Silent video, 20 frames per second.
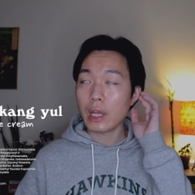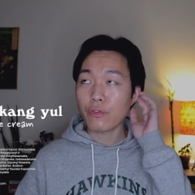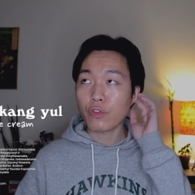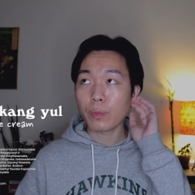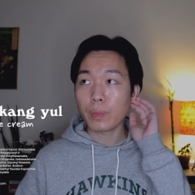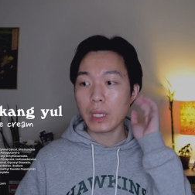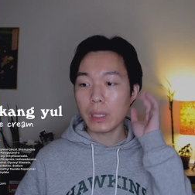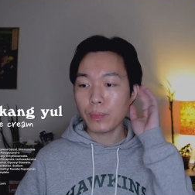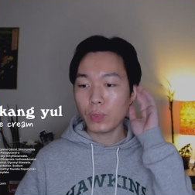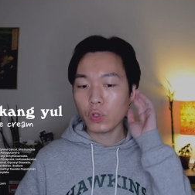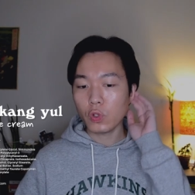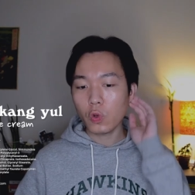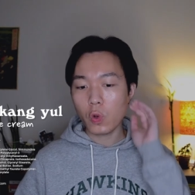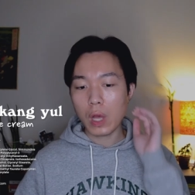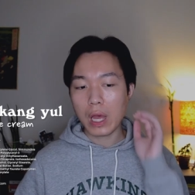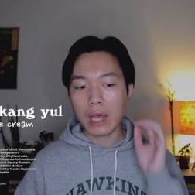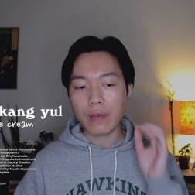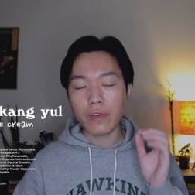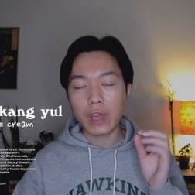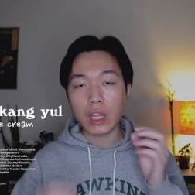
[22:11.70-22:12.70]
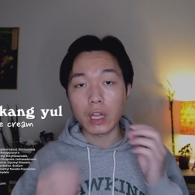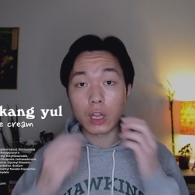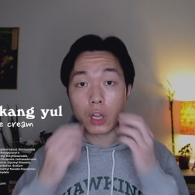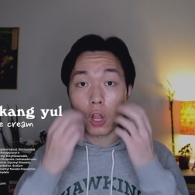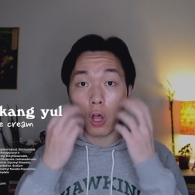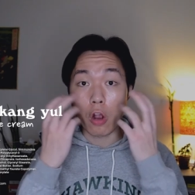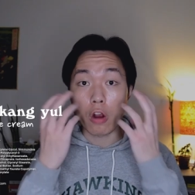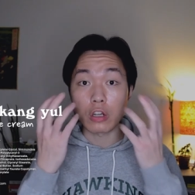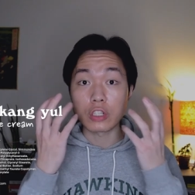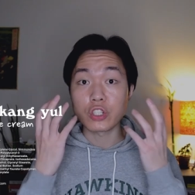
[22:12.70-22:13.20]
and for people who have
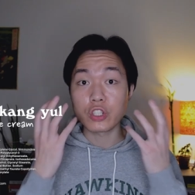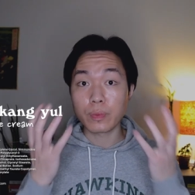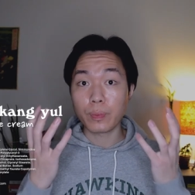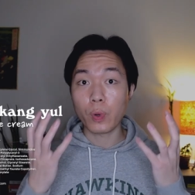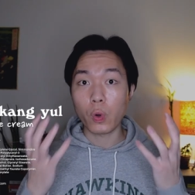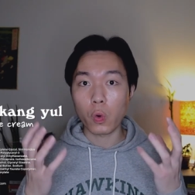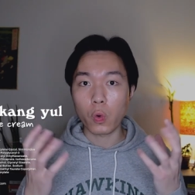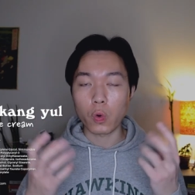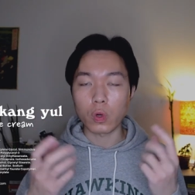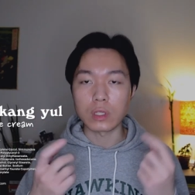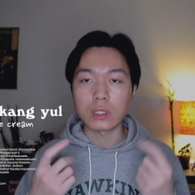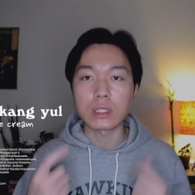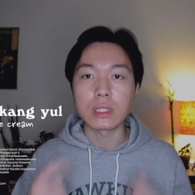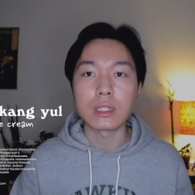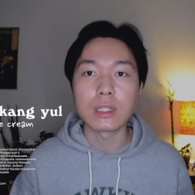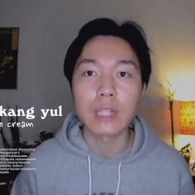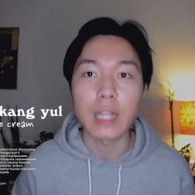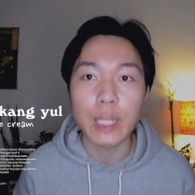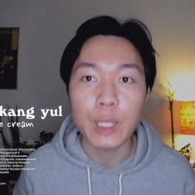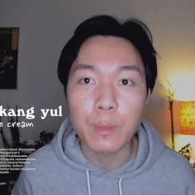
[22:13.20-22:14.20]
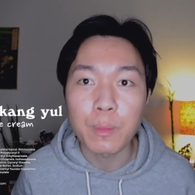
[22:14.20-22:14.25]
enlarged pores, like